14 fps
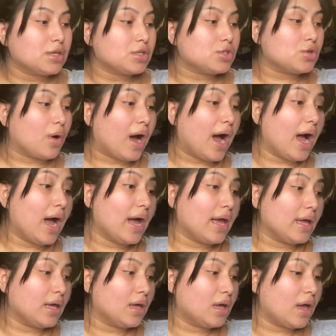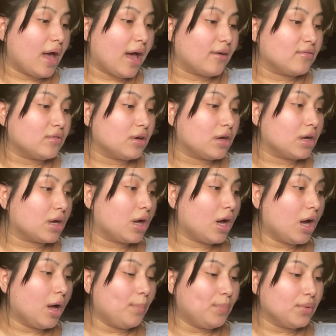So I have a
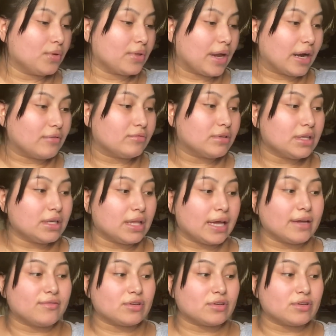couple that I really like.